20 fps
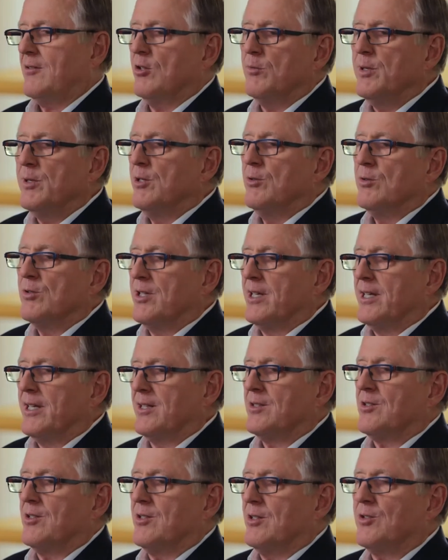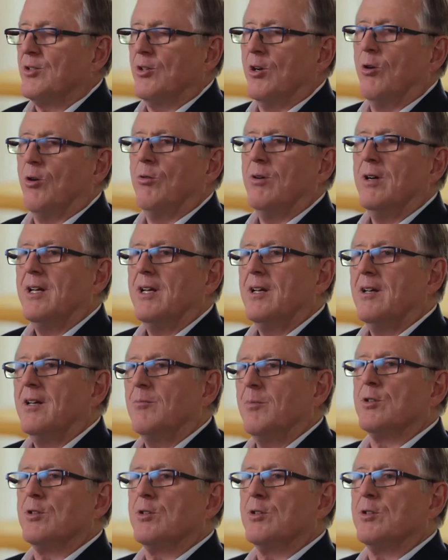could be used against us. So
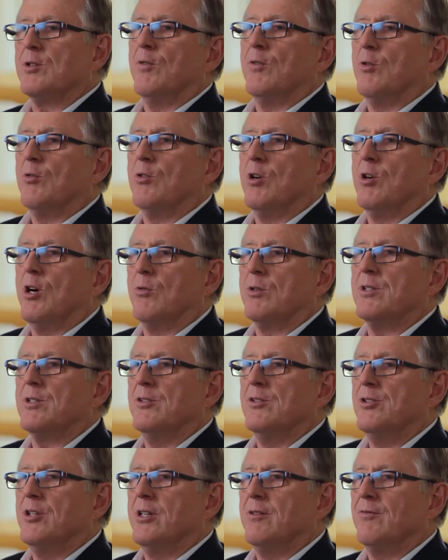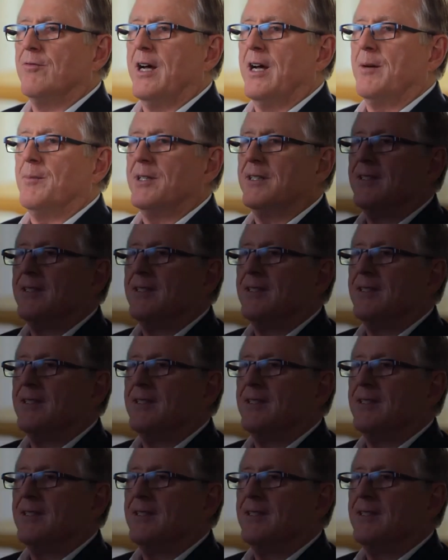my first phone call was to Gene Fama.